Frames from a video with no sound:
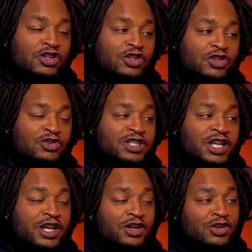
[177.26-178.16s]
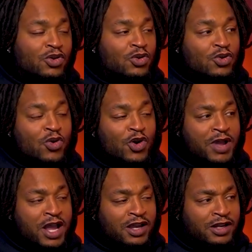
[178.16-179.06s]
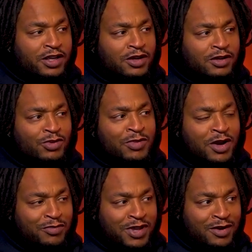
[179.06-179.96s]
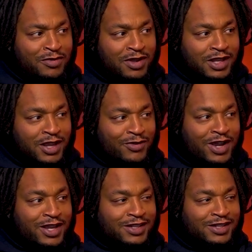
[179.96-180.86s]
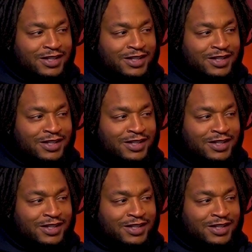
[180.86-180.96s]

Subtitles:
You said who quarterback of the year? We made a bet about that, right?